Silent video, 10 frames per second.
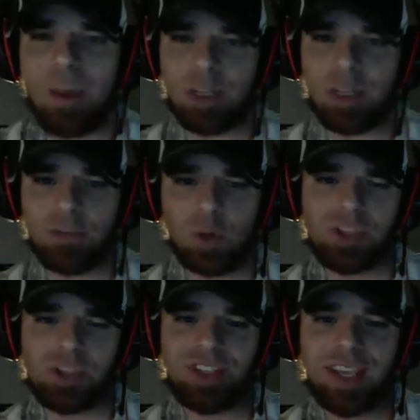how much
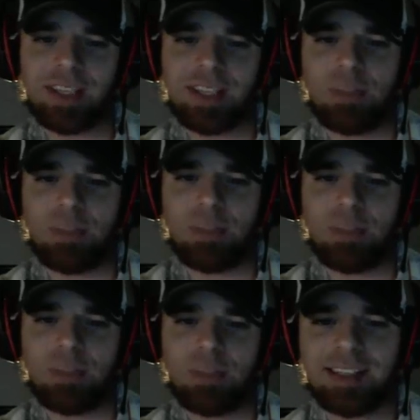force it takes to
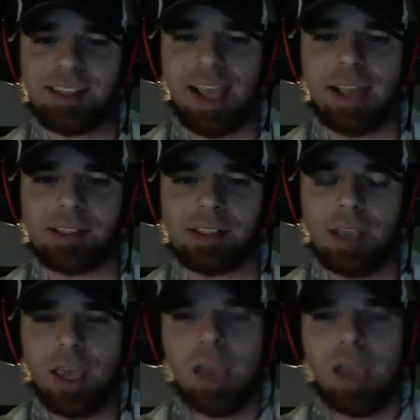bend these tines.